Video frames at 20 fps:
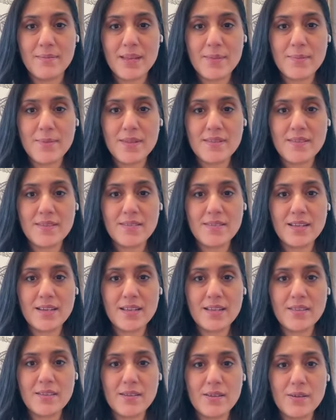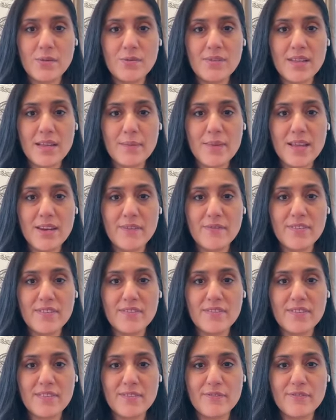Mahima says, in other news, I
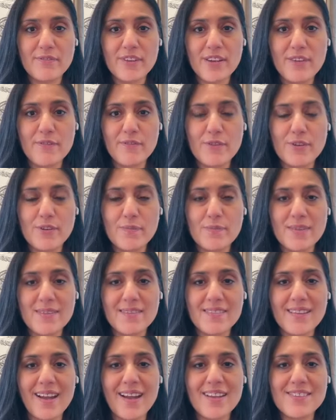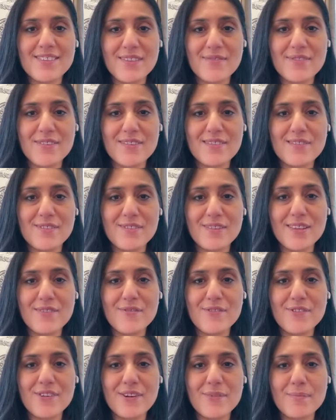manifested a free foot massage. I was
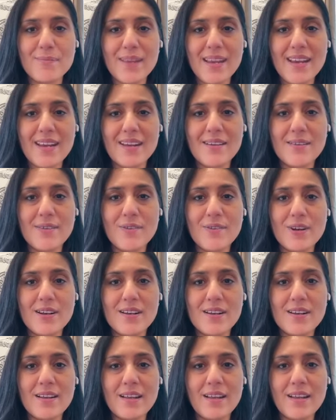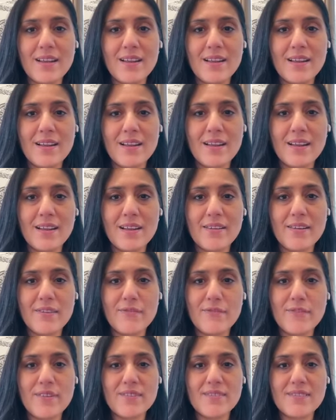looking for a maid called a
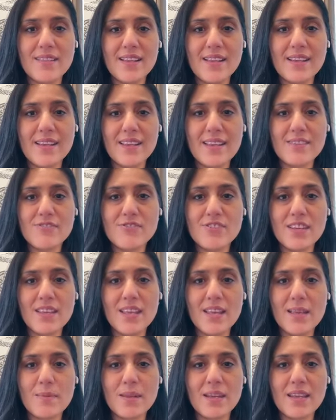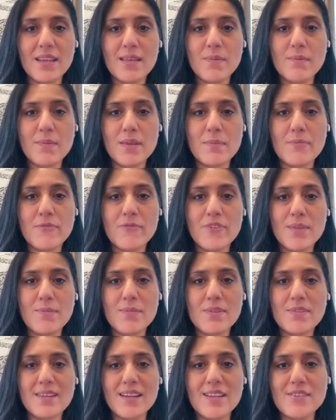reference lady and she came and gave me a free
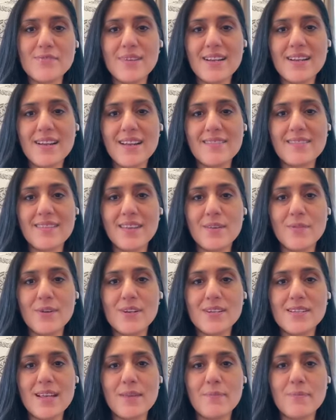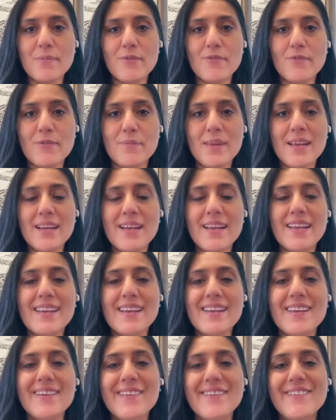massage while asking what type of a maid I
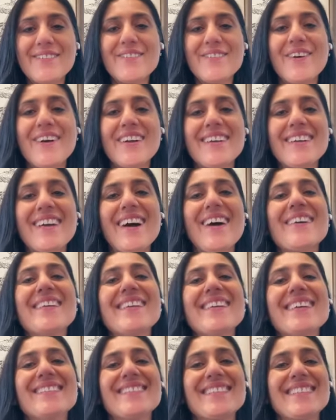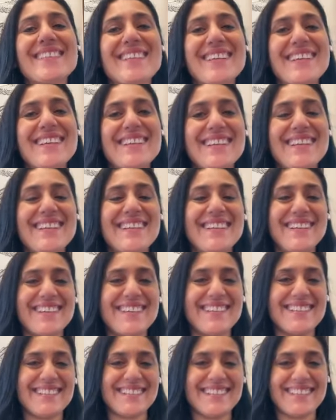need. What how does it get
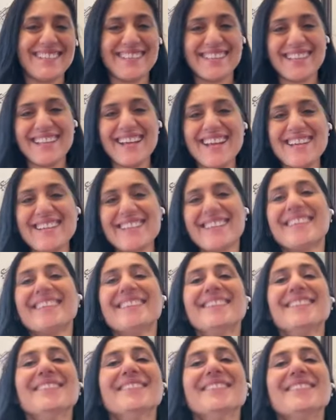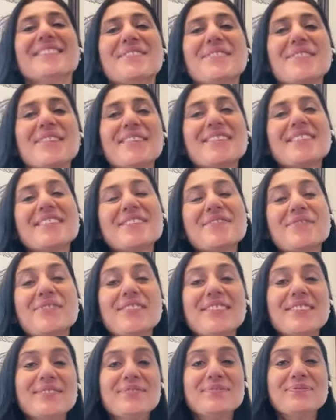any better than that?
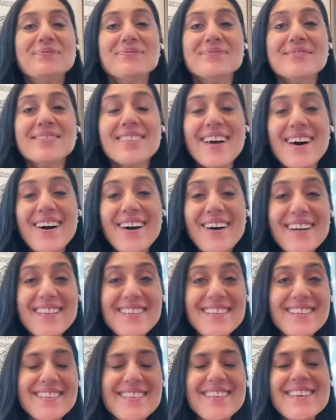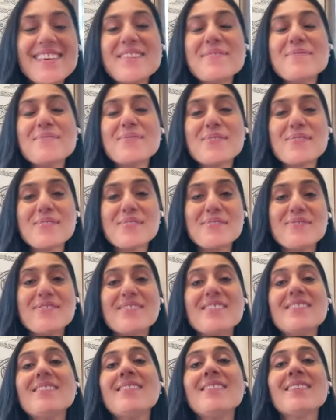Beautiful. Awesome,
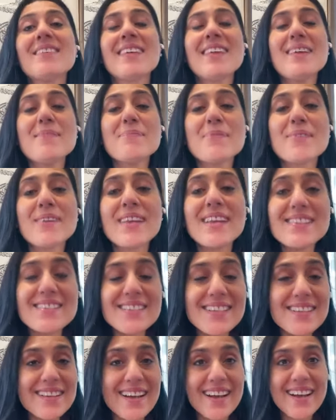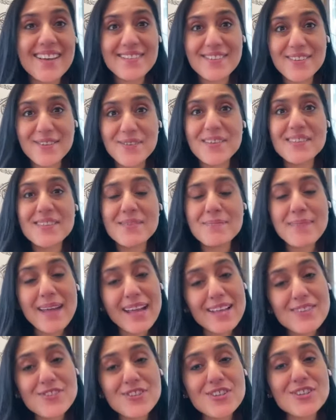beautiful. Keep creating, guys. You are the
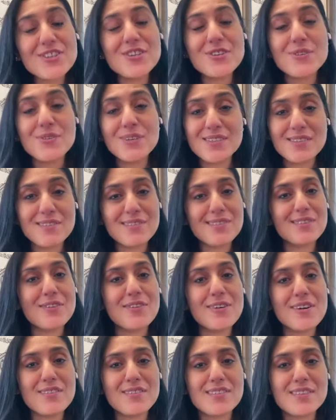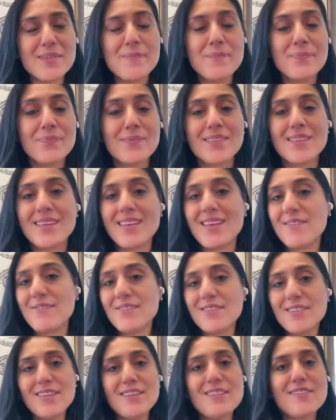magic, you are the source.
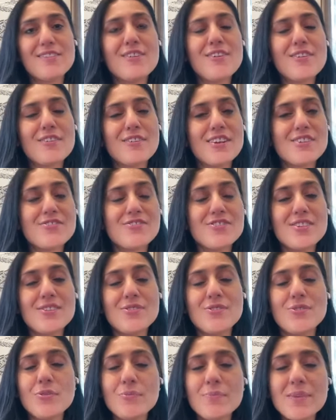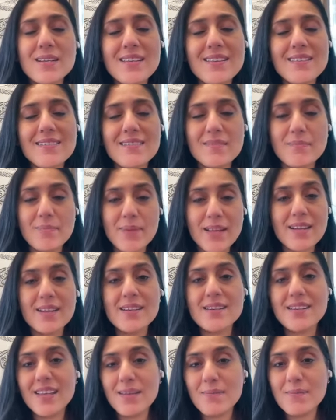Everything is your creation. Nobody is a
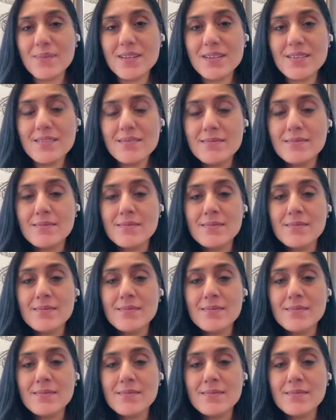bigger demon